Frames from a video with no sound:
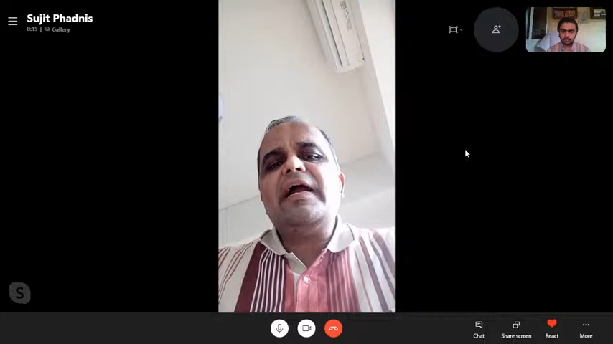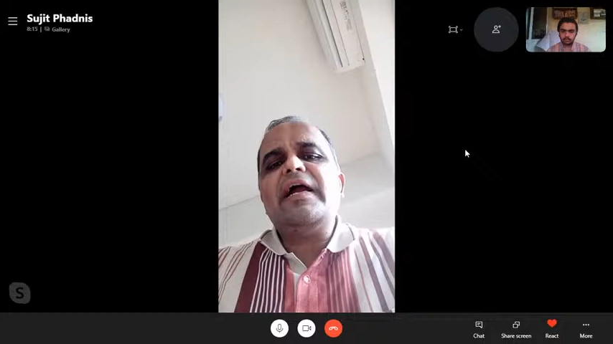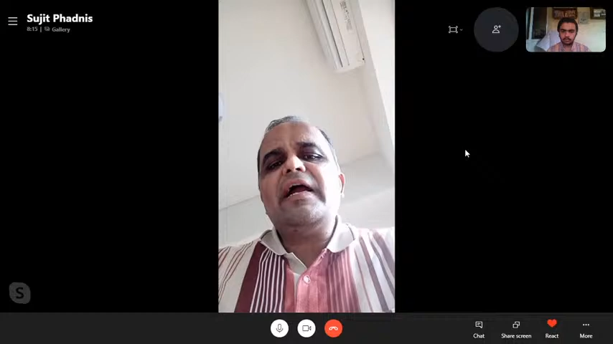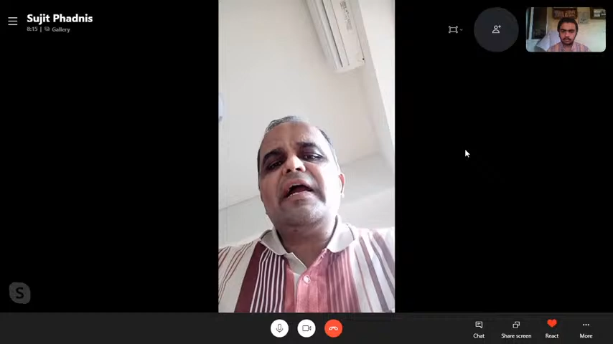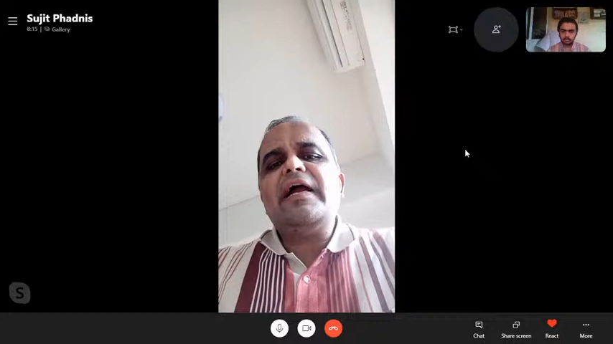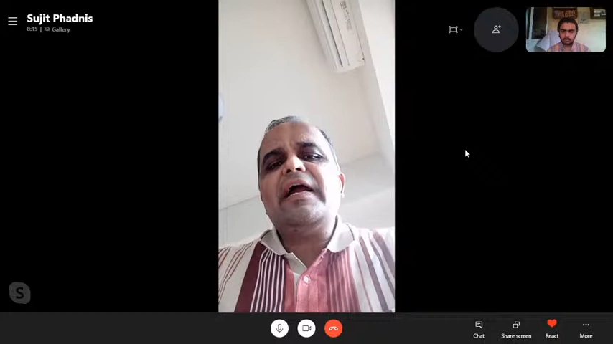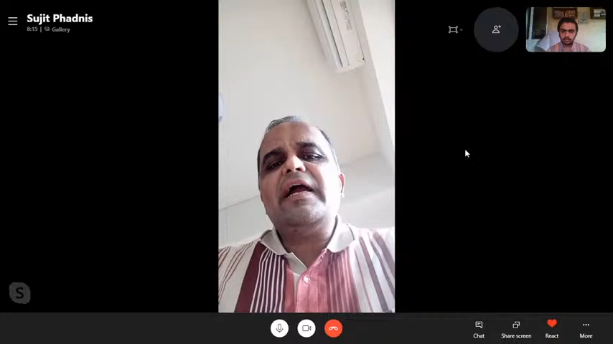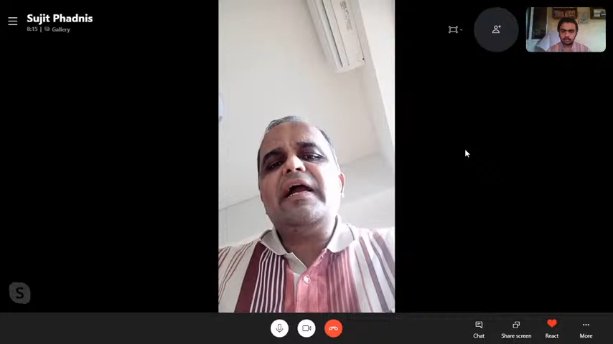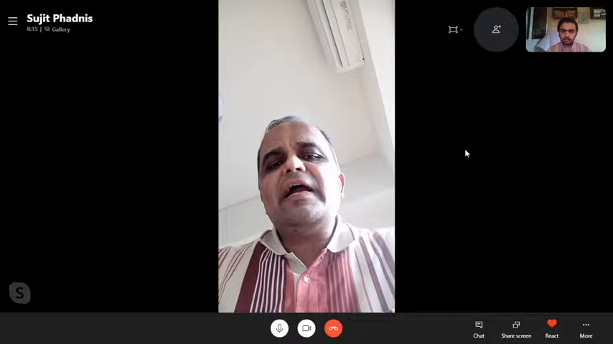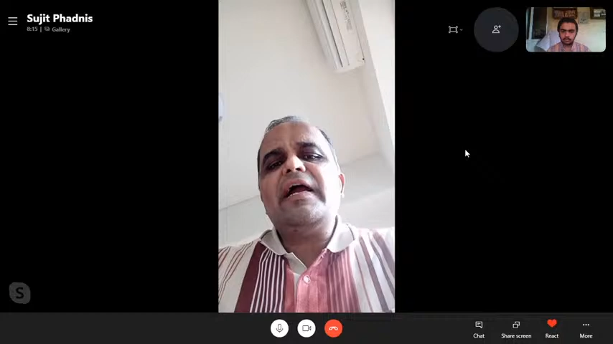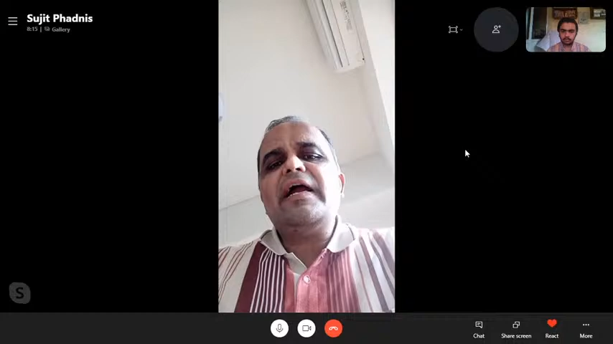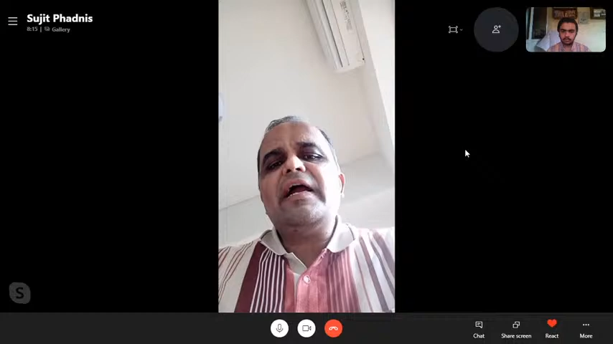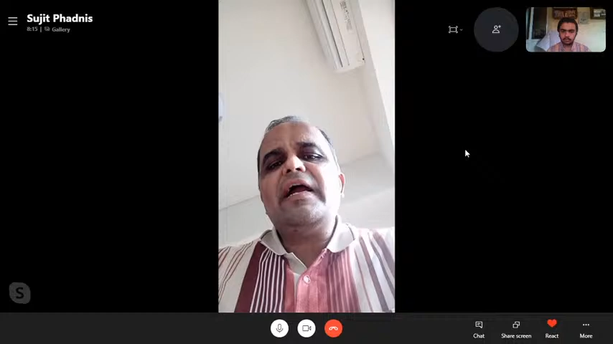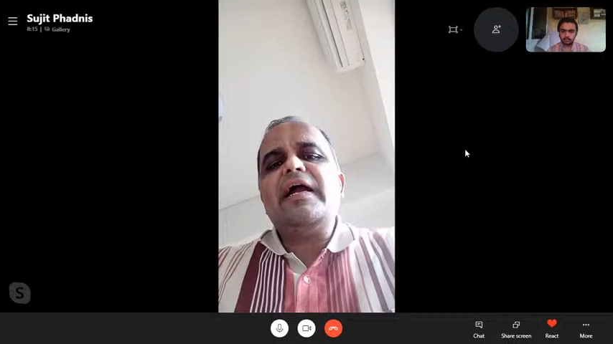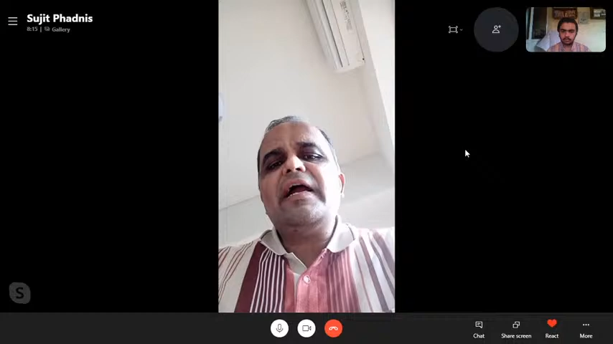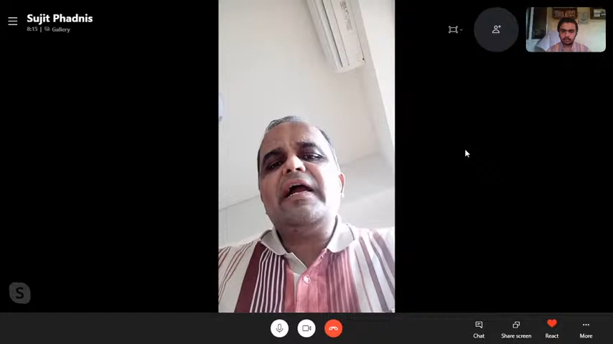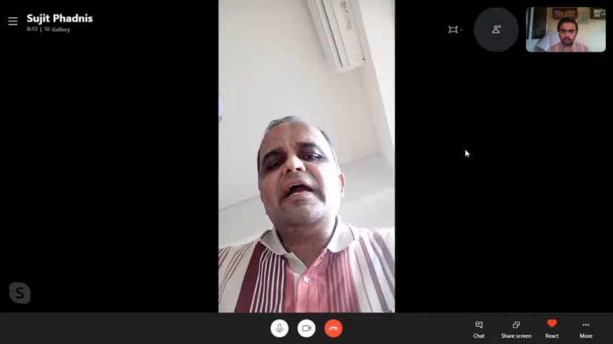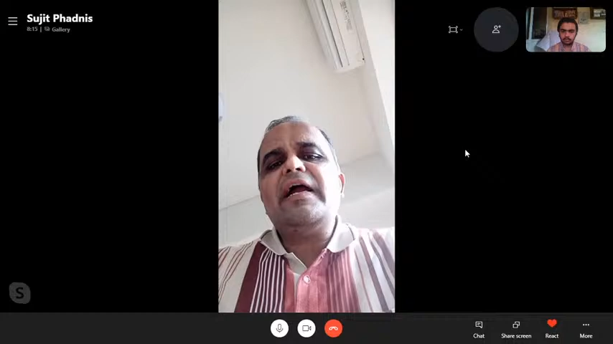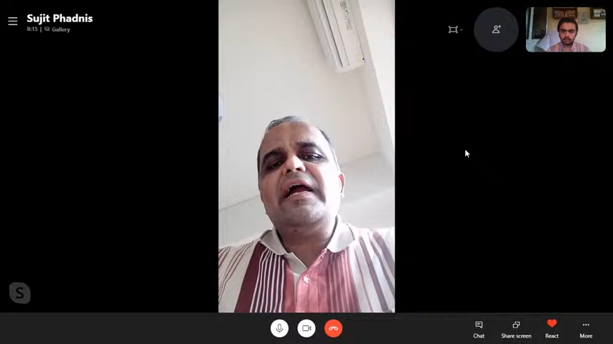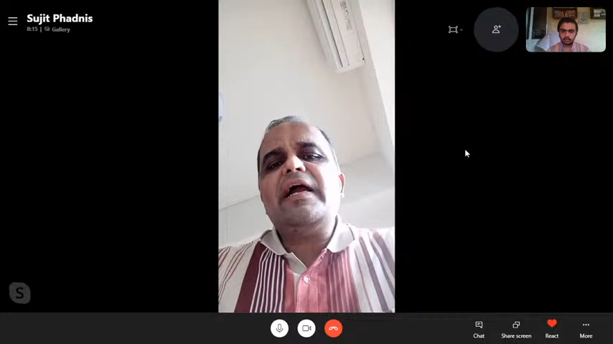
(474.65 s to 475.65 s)
Japan.
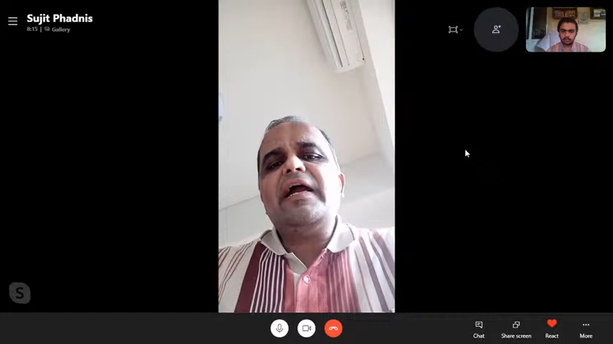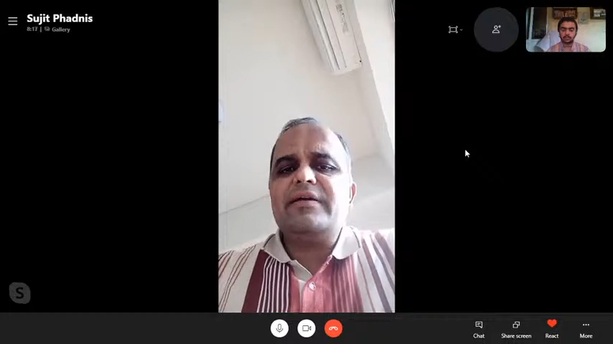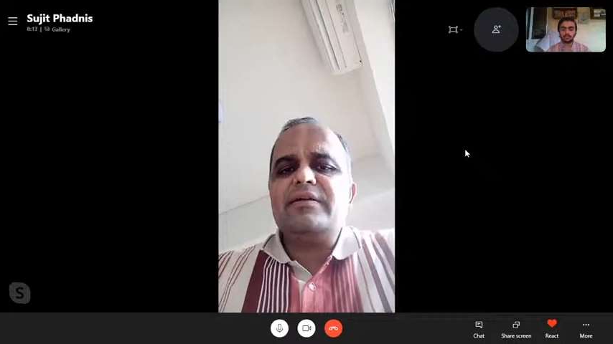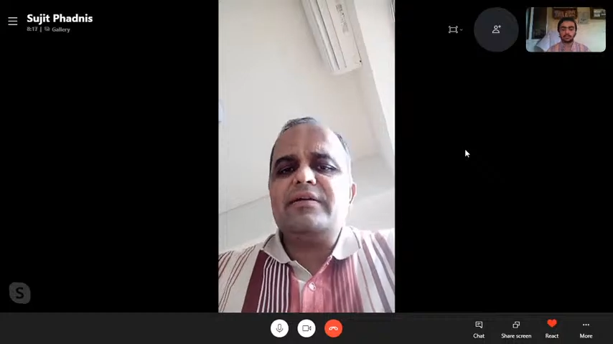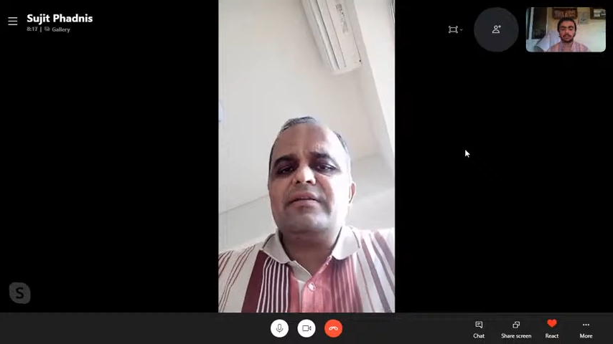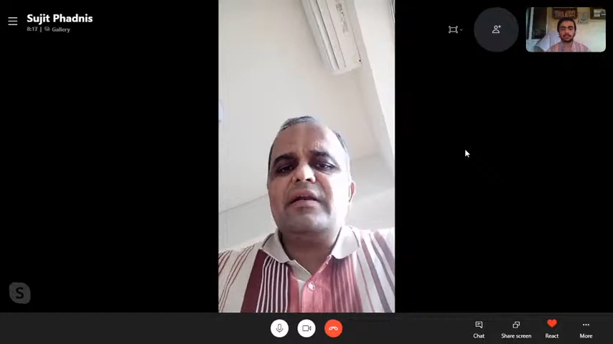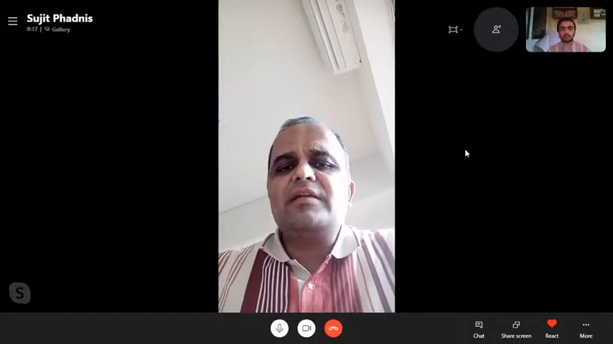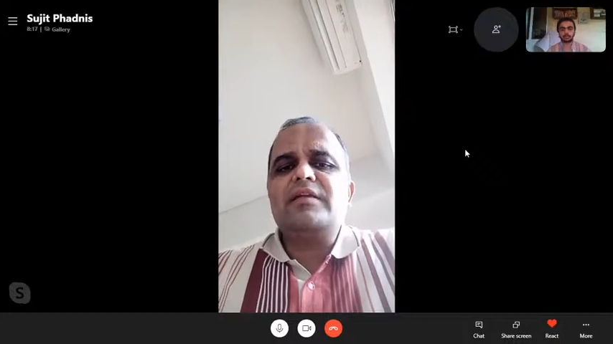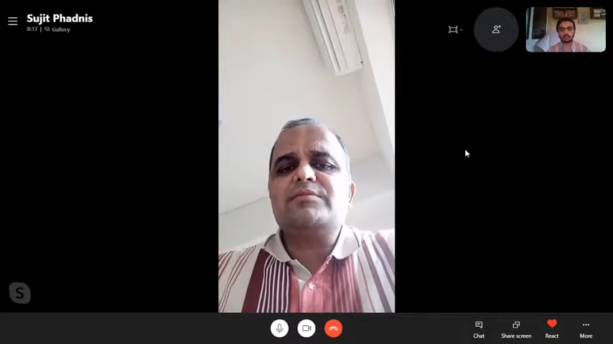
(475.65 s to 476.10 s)
Okay, that